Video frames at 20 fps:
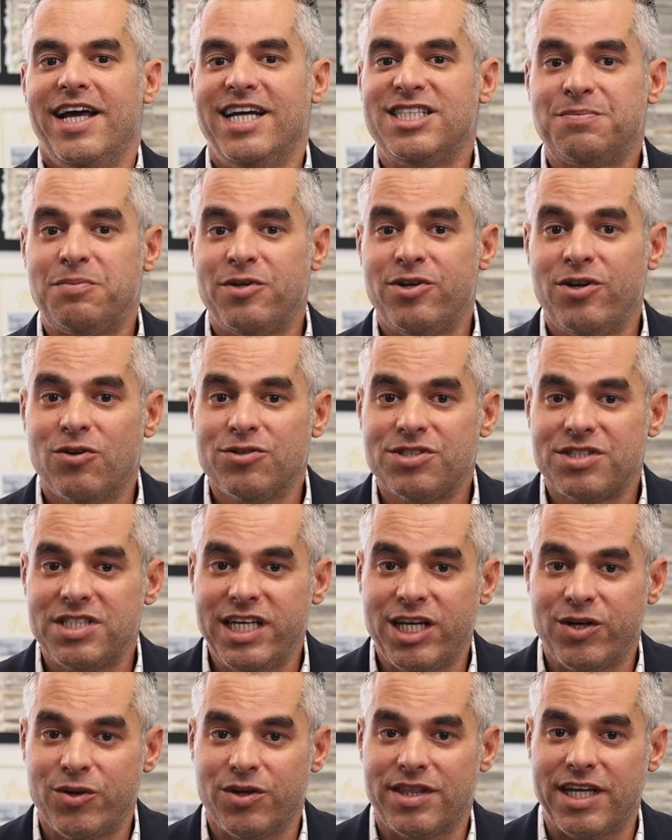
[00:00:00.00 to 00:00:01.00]
It's been no
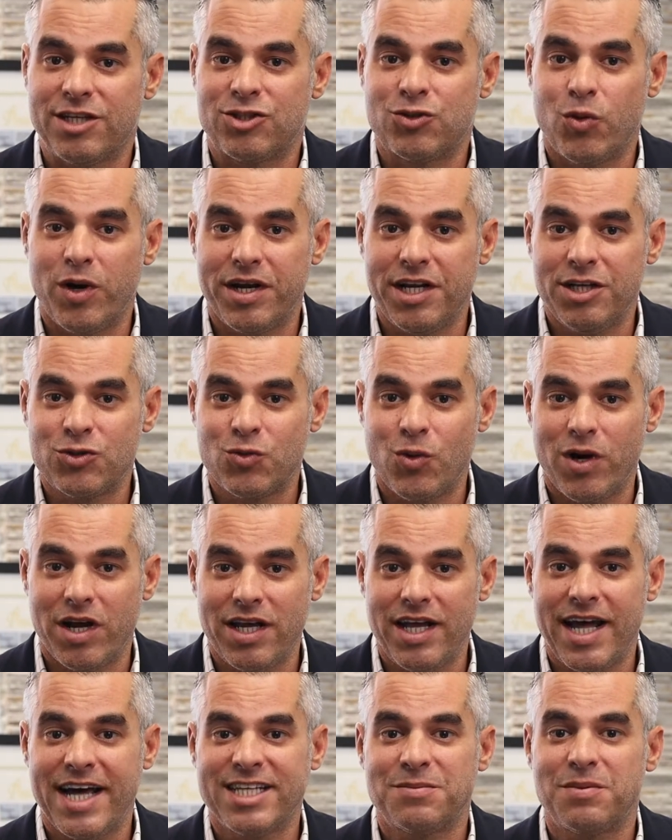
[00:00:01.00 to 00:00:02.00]
secret that
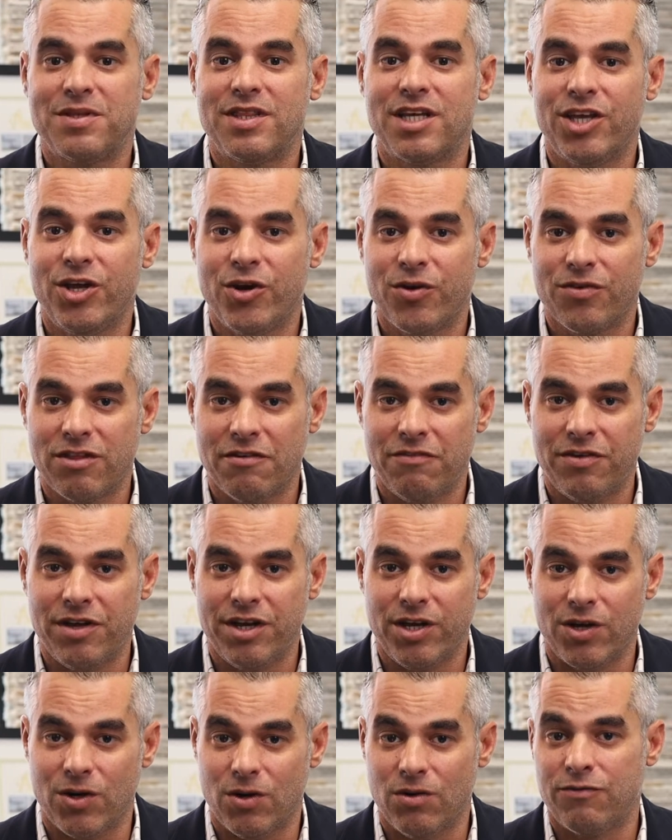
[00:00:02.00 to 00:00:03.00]
2020 has been the year of the
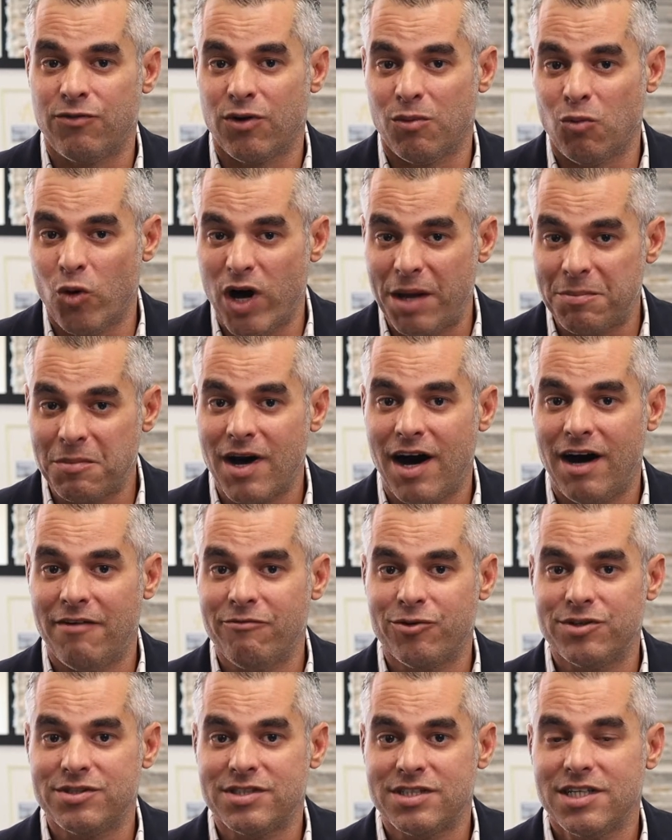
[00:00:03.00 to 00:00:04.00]
video, from web
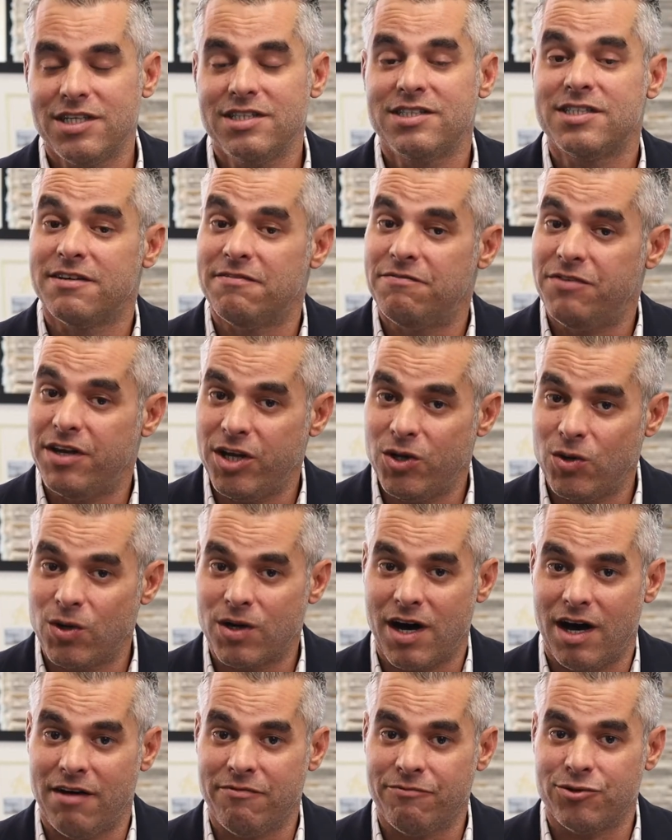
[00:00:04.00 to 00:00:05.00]
conferencing to video
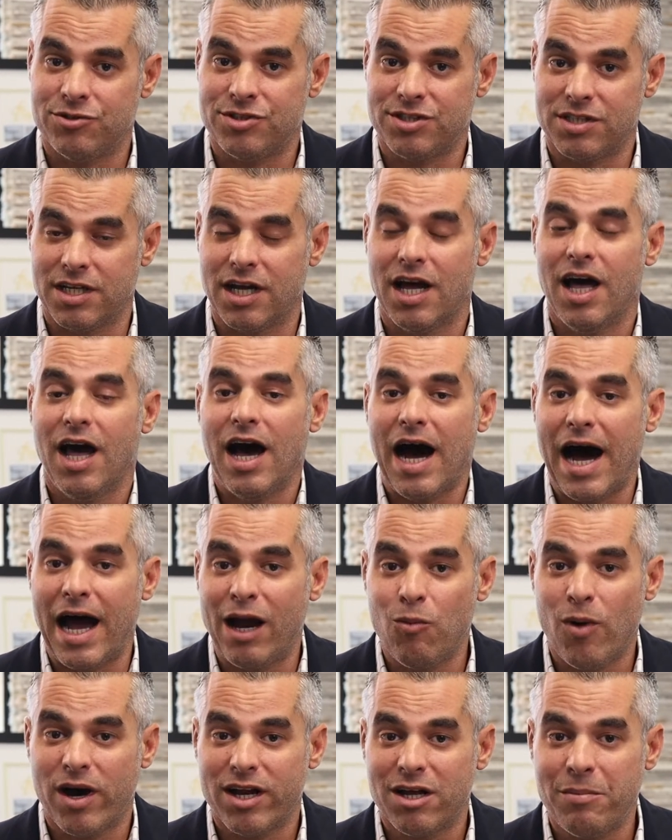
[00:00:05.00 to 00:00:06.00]
conferencing. I
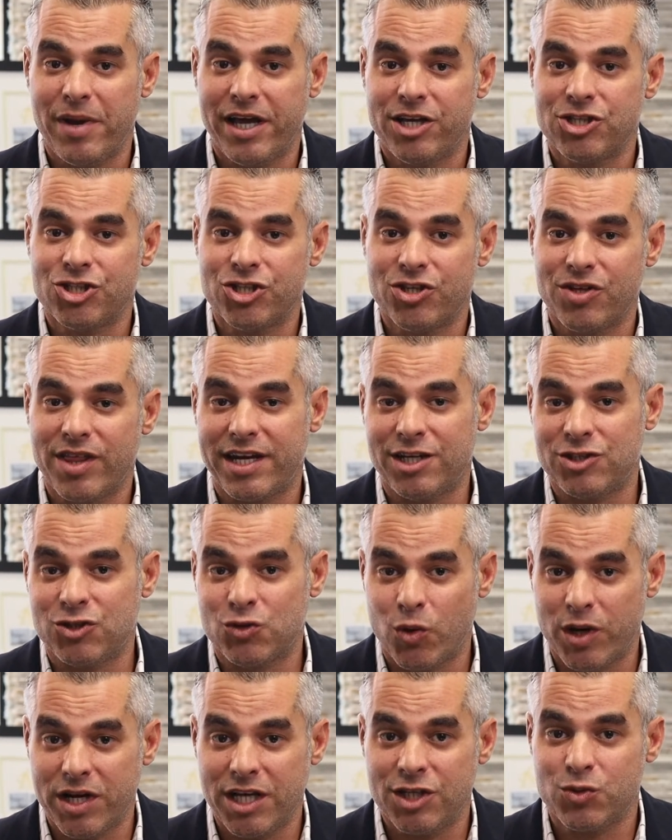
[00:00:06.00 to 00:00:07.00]
wanna make sure that in
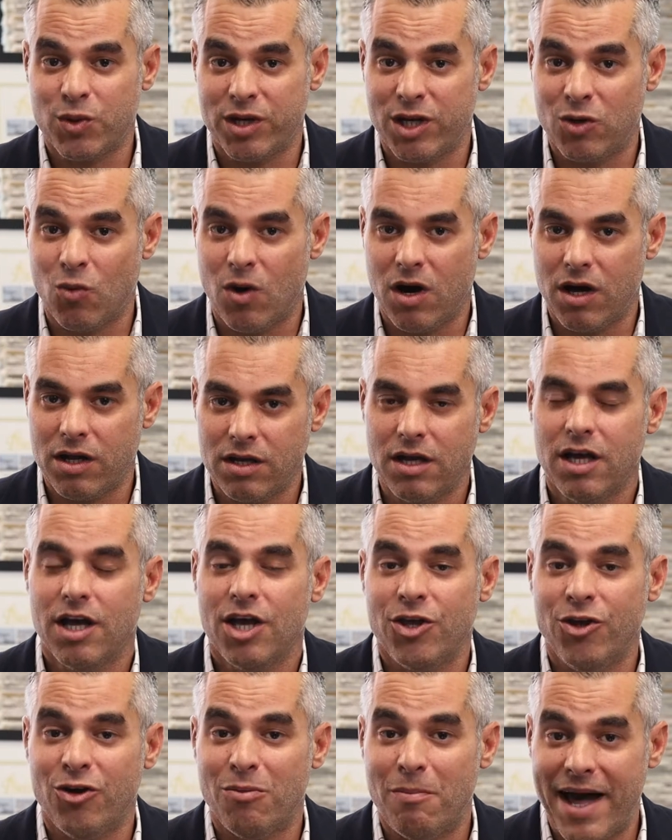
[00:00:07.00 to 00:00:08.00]
2021,
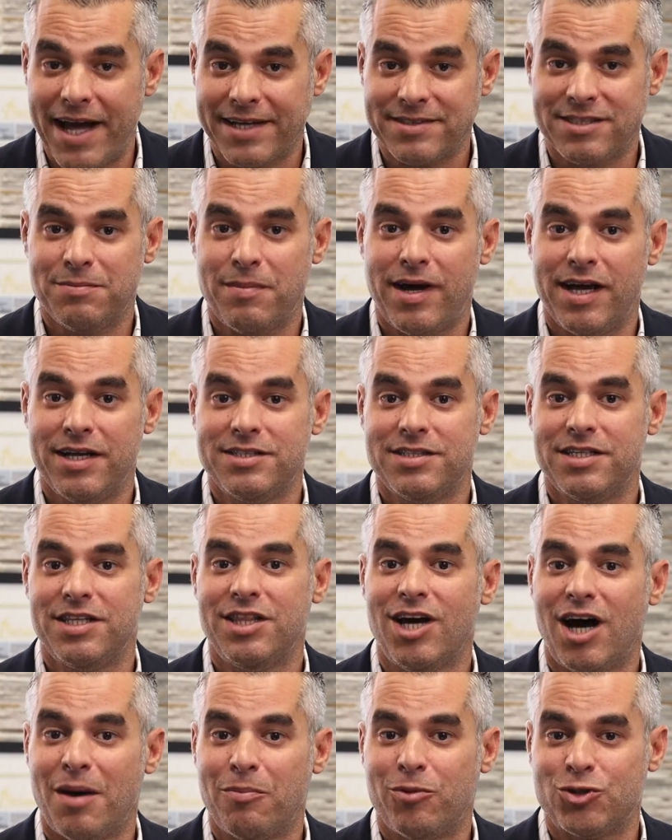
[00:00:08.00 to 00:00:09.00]
you're maximizing
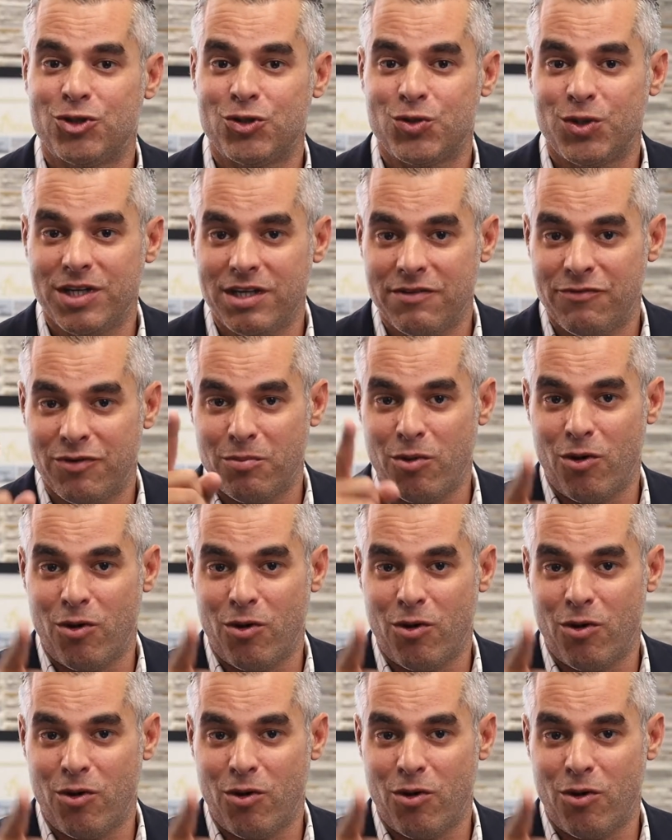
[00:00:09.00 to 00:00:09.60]
the opportunity for